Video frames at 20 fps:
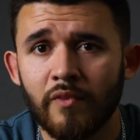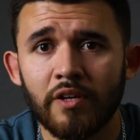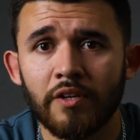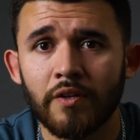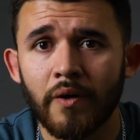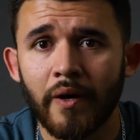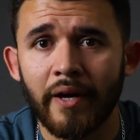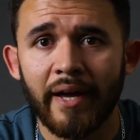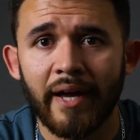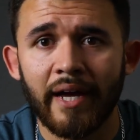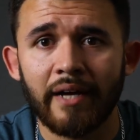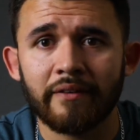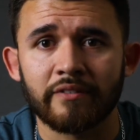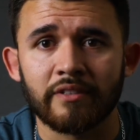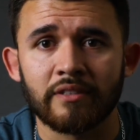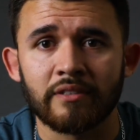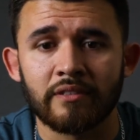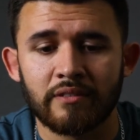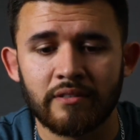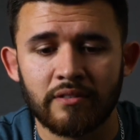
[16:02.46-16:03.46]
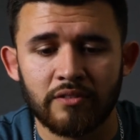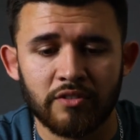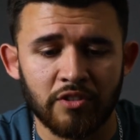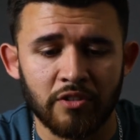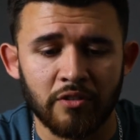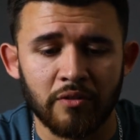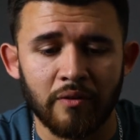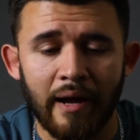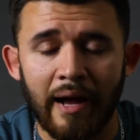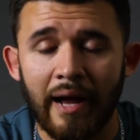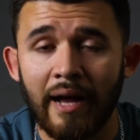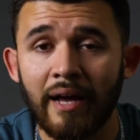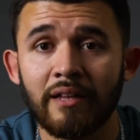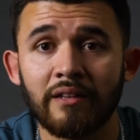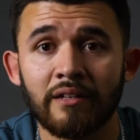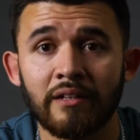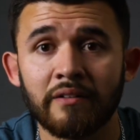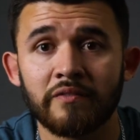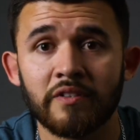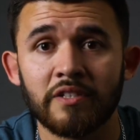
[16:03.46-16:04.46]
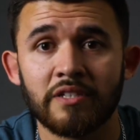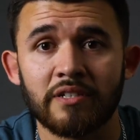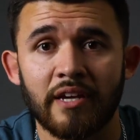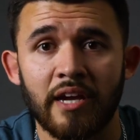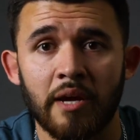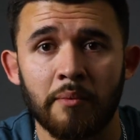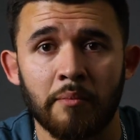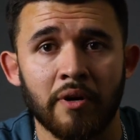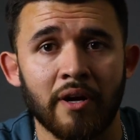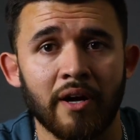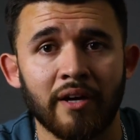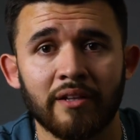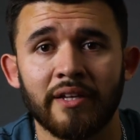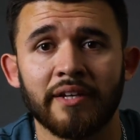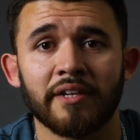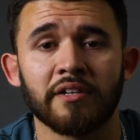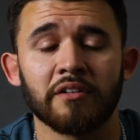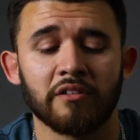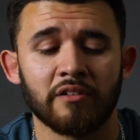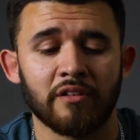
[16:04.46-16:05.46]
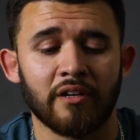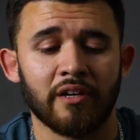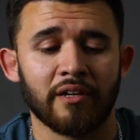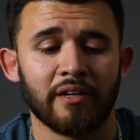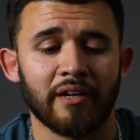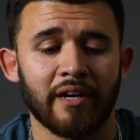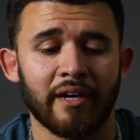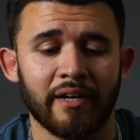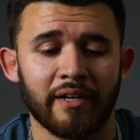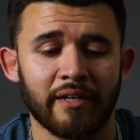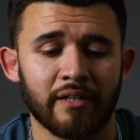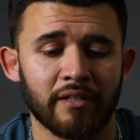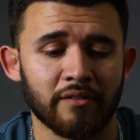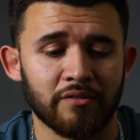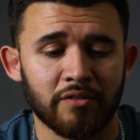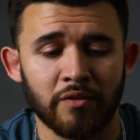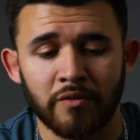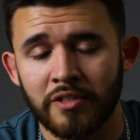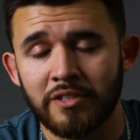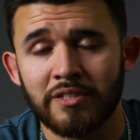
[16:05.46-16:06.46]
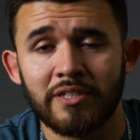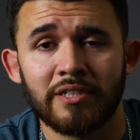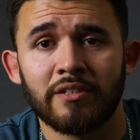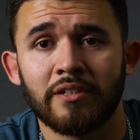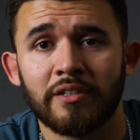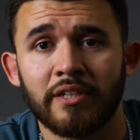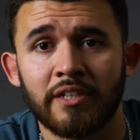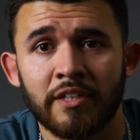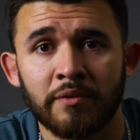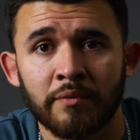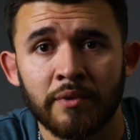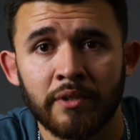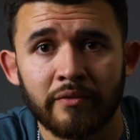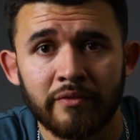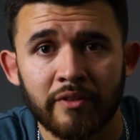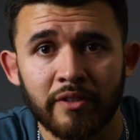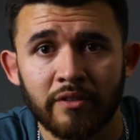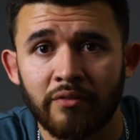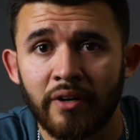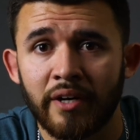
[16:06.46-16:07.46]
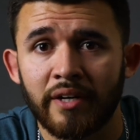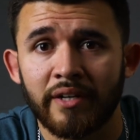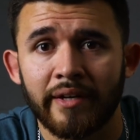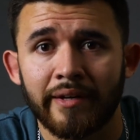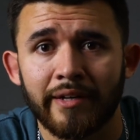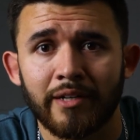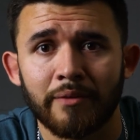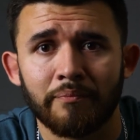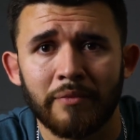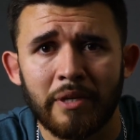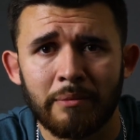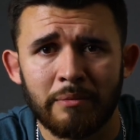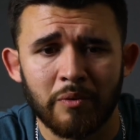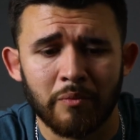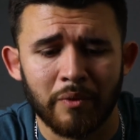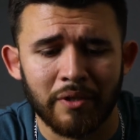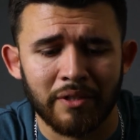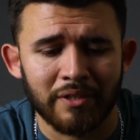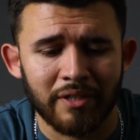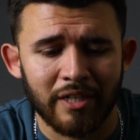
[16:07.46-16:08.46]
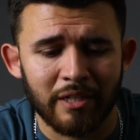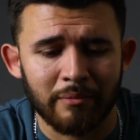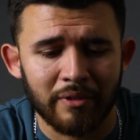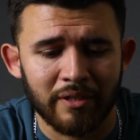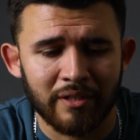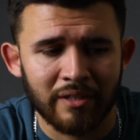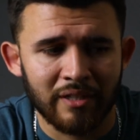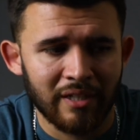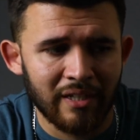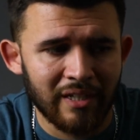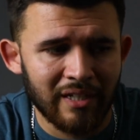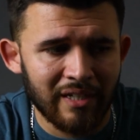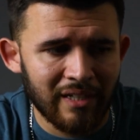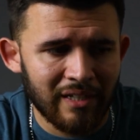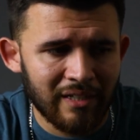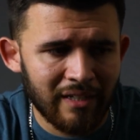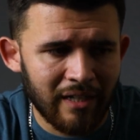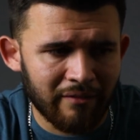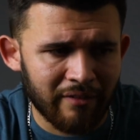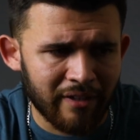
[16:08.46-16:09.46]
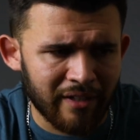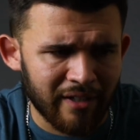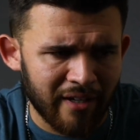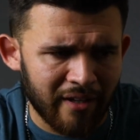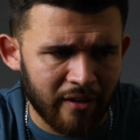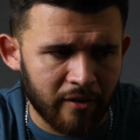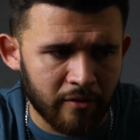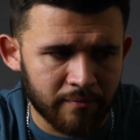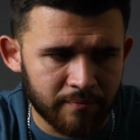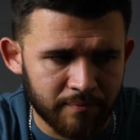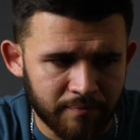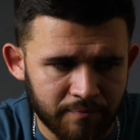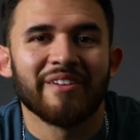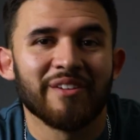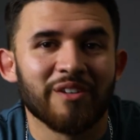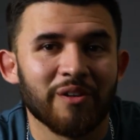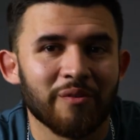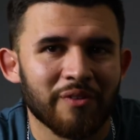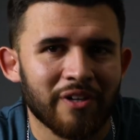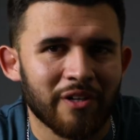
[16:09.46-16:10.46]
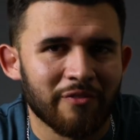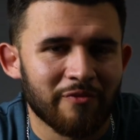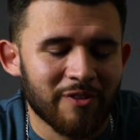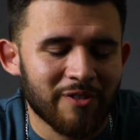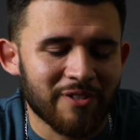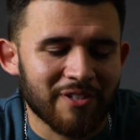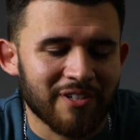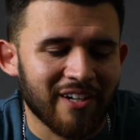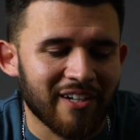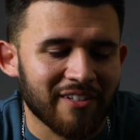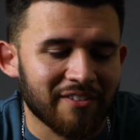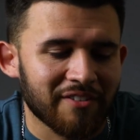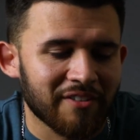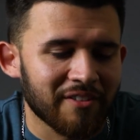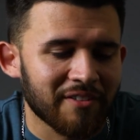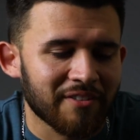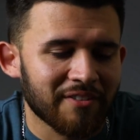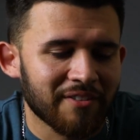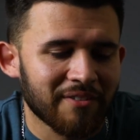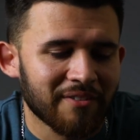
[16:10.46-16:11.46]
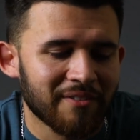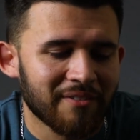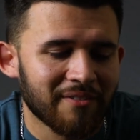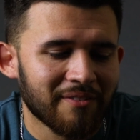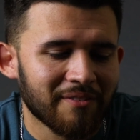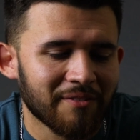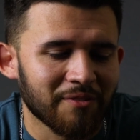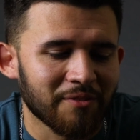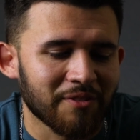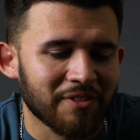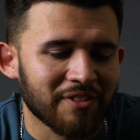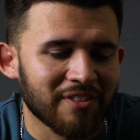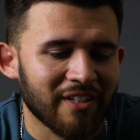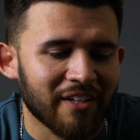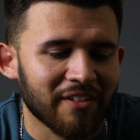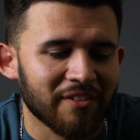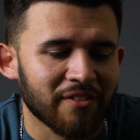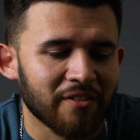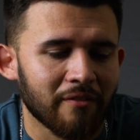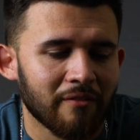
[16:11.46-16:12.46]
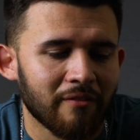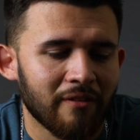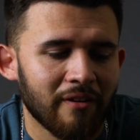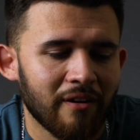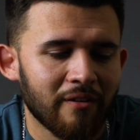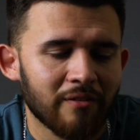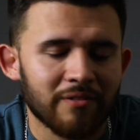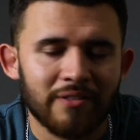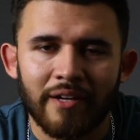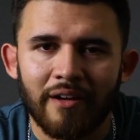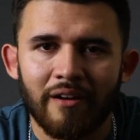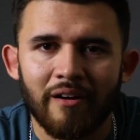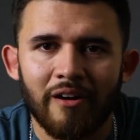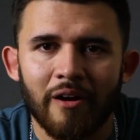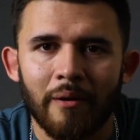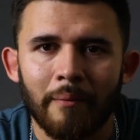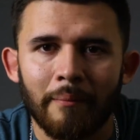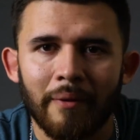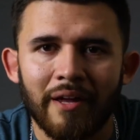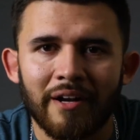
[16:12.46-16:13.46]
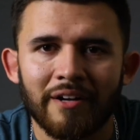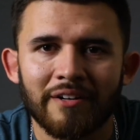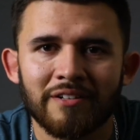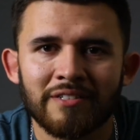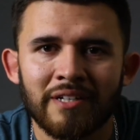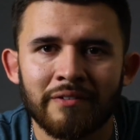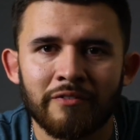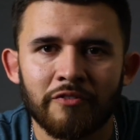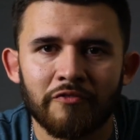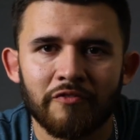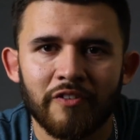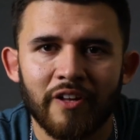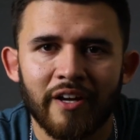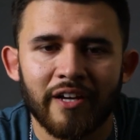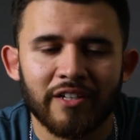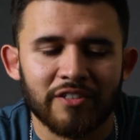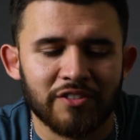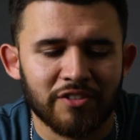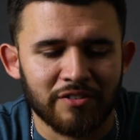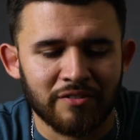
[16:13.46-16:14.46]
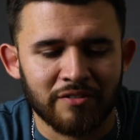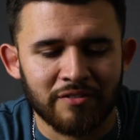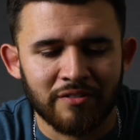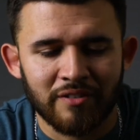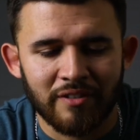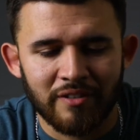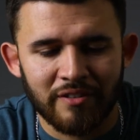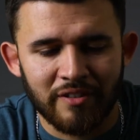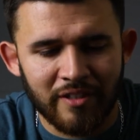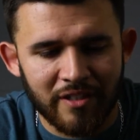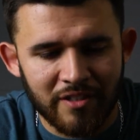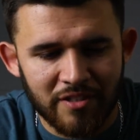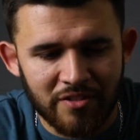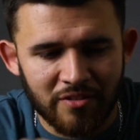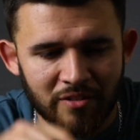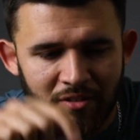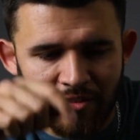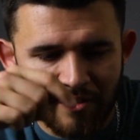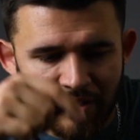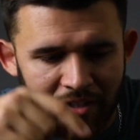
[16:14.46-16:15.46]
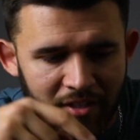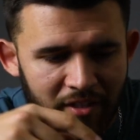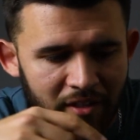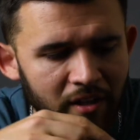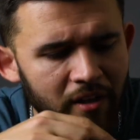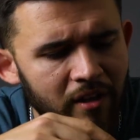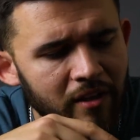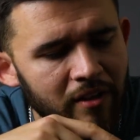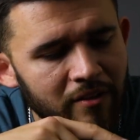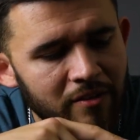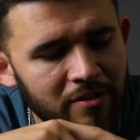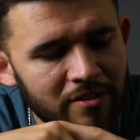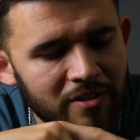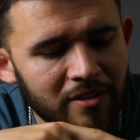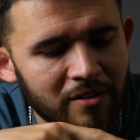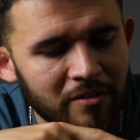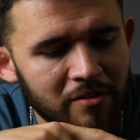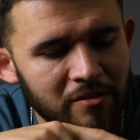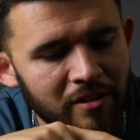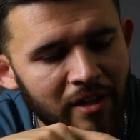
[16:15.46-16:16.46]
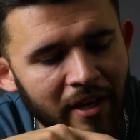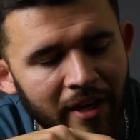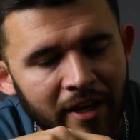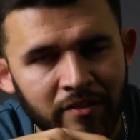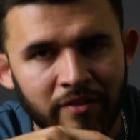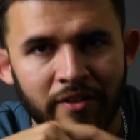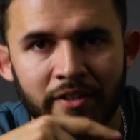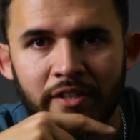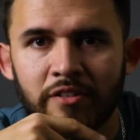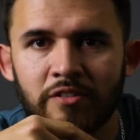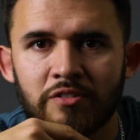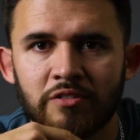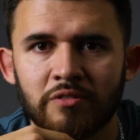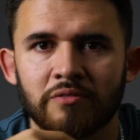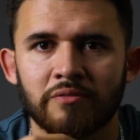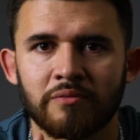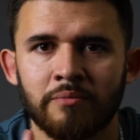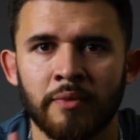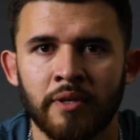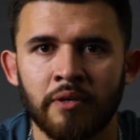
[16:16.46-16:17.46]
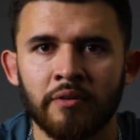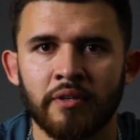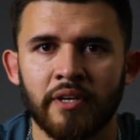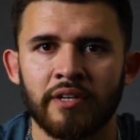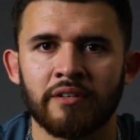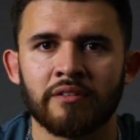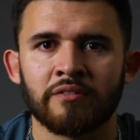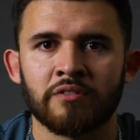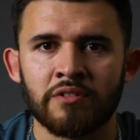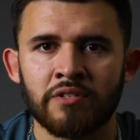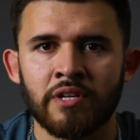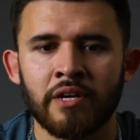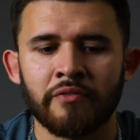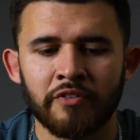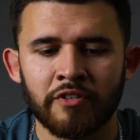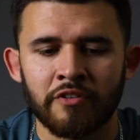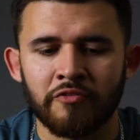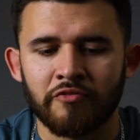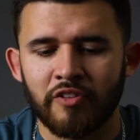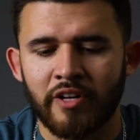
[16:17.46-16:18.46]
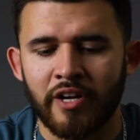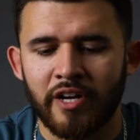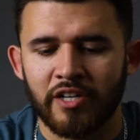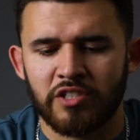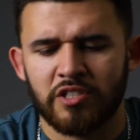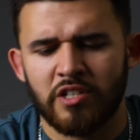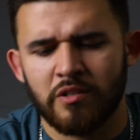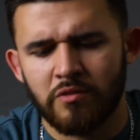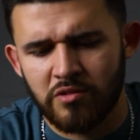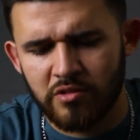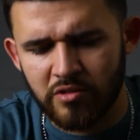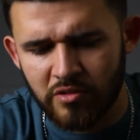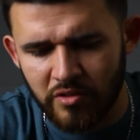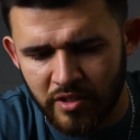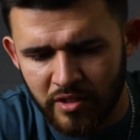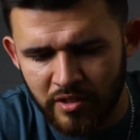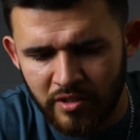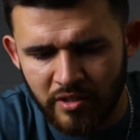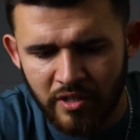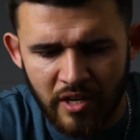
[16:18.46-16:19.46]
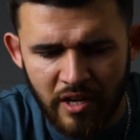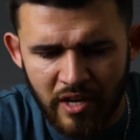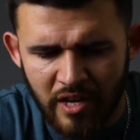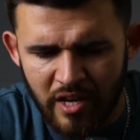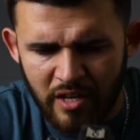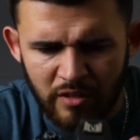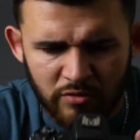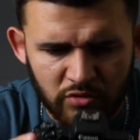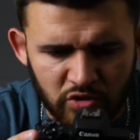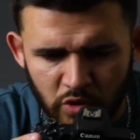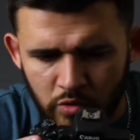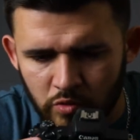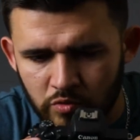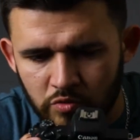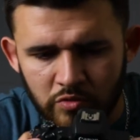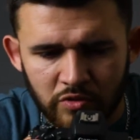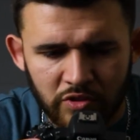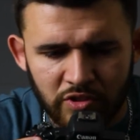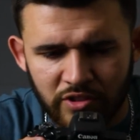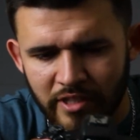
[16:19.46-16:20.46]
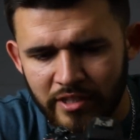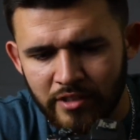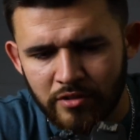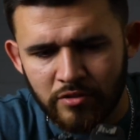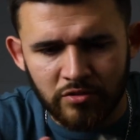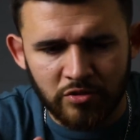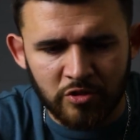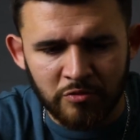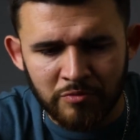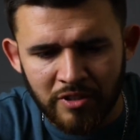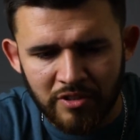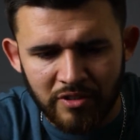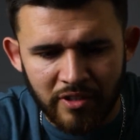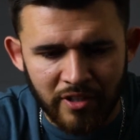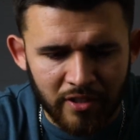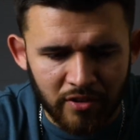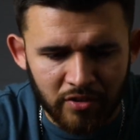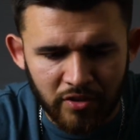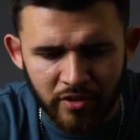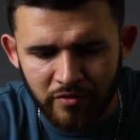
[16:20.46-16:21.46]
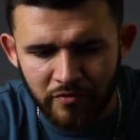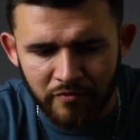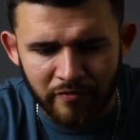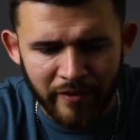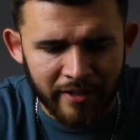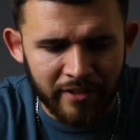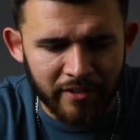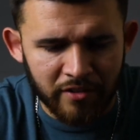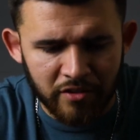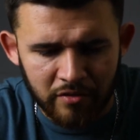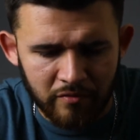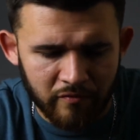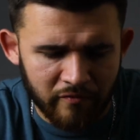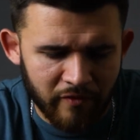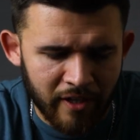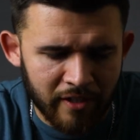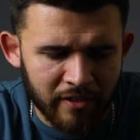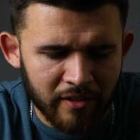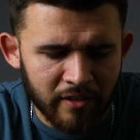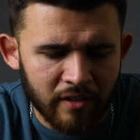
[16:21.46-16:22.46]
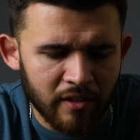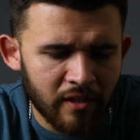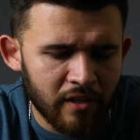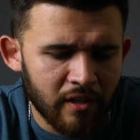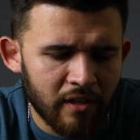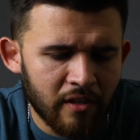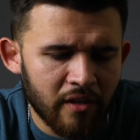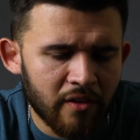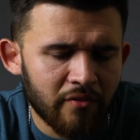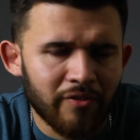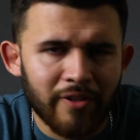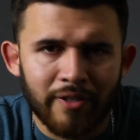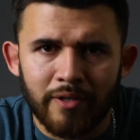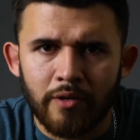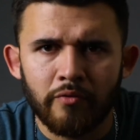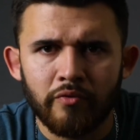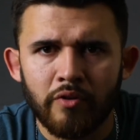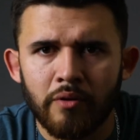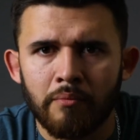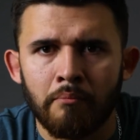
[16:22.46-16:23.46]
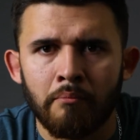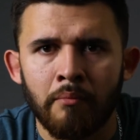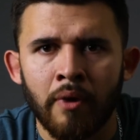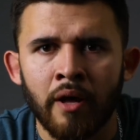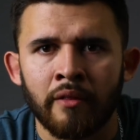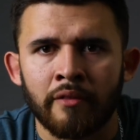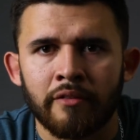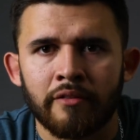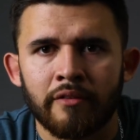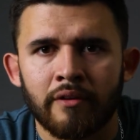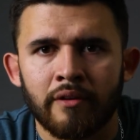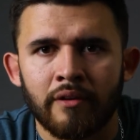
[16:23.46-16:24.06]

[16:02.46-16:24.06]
you know, I have it. So I love this camera. I like it a lot. I don't intend on getting rid of it right now. Maybe one day, but not right now. You know, when I first got this, little side note, I was like, oh man, it doesn't have a flash. And then I saw like, there's a little line right here. So I'm like, okay, there's definitely a flash. And I was looking, just going through the settings, doing my thing, couldn't find it for like over a month.